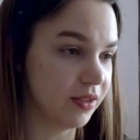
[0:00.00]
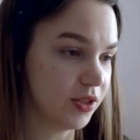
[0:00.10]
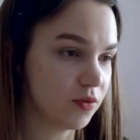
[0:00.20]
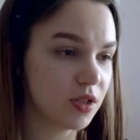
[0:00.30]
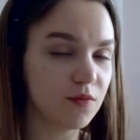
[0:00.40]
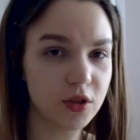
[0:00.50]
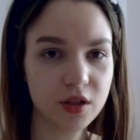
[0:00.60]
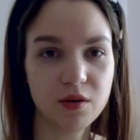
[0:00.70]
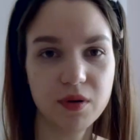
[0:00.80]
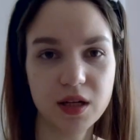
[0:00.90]
That's what I'm
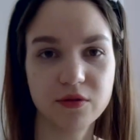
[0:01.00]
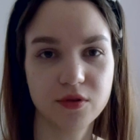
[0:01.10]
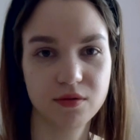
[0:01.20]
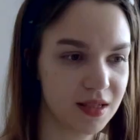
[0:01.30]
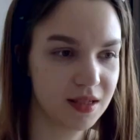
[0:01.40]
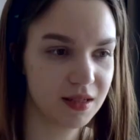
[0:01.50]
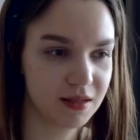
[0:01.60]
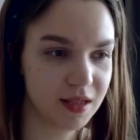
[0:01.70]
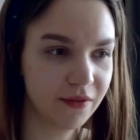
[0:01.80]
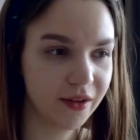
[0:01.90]
talking about. It's
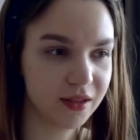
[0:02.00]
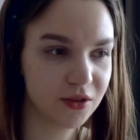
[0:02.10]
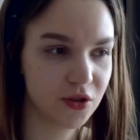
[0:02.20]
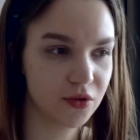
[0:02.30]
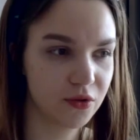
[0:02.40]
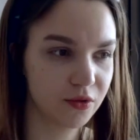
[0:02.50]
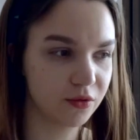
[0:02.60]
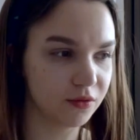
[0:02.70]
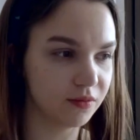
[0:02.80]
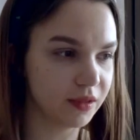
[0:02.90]
difficult
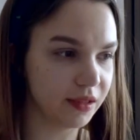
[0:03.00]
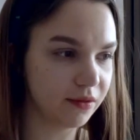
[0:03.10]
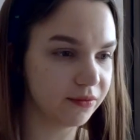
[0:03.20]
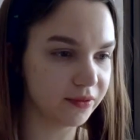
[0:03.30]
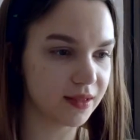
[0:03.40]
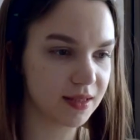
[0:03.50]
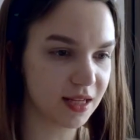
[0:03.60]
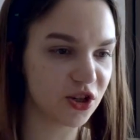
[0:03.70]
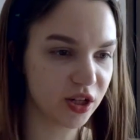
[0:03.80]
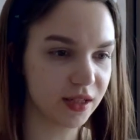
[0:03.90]
to live with
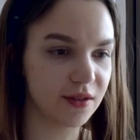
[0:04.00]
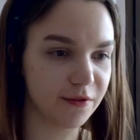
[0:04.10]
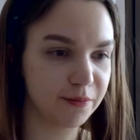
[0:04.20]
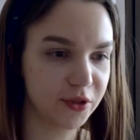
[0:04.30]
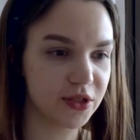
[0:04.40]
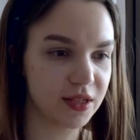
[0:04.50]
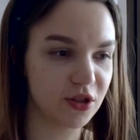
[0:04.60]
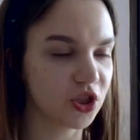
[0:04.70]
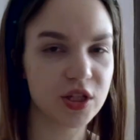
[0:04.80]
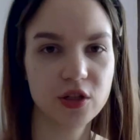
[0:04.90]
such kind of person.
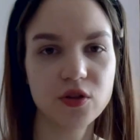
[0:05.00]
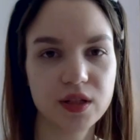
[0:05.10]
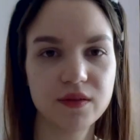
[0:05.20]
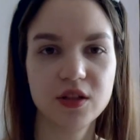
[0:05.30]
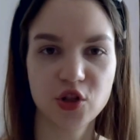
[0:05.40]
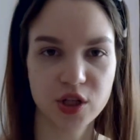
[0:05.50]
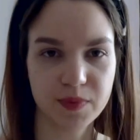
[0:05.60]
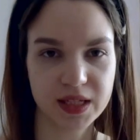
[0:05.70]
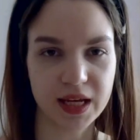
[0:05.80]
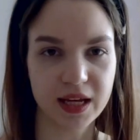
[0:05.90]
She's not even a
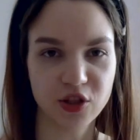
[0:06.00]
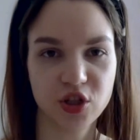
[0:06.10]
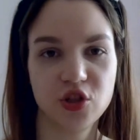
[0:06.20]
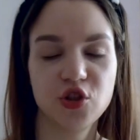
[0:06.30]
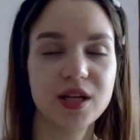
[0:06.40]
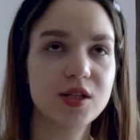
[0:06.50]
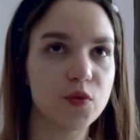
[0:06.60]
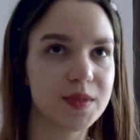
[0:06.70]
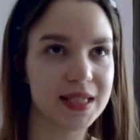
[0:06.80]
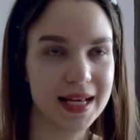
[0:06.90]
cheapskate. She's just
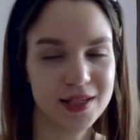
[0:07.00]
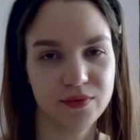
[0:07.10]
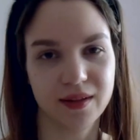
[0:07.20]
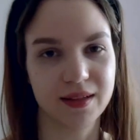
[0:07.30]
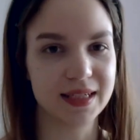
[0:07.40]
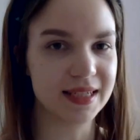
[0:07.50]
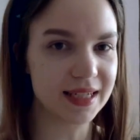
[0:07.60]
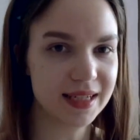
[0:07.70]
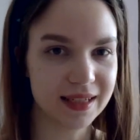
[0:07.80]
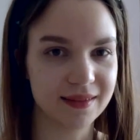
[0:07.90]
obsessed with the
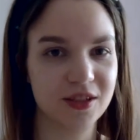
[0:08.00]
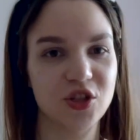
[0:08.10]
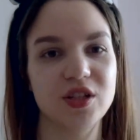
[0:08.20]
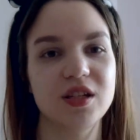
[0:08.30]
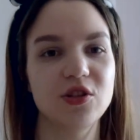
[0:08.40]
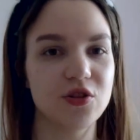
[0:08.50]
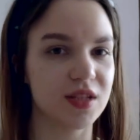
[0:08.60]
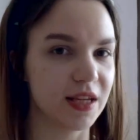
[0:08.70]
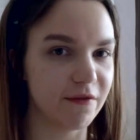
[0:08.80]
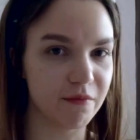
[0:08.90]
idea that she needs to
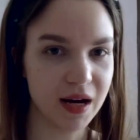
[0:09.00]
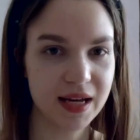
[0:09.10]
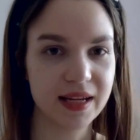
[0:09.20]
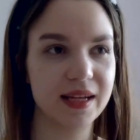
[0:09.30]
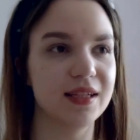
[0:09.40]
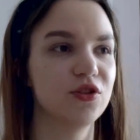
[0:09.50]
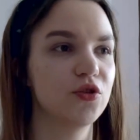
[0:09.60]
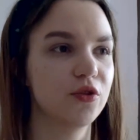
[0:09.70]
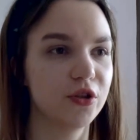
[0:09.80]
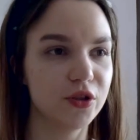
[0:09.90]
save money and
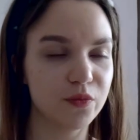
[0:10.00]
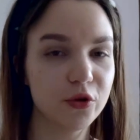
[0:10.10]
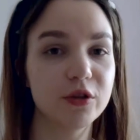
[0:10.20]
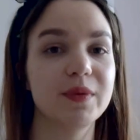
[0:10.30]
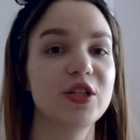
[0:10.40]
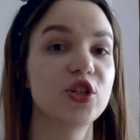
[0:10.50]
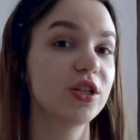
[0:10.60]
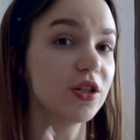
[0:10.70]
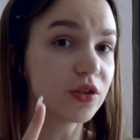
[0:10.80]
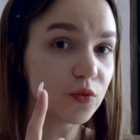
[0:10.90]
to earn more, but
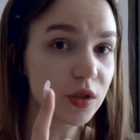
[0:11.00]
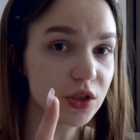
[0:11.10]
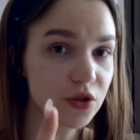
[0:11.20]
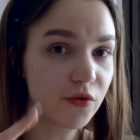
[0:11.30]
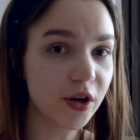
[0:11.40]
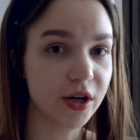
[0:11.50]
she don't want to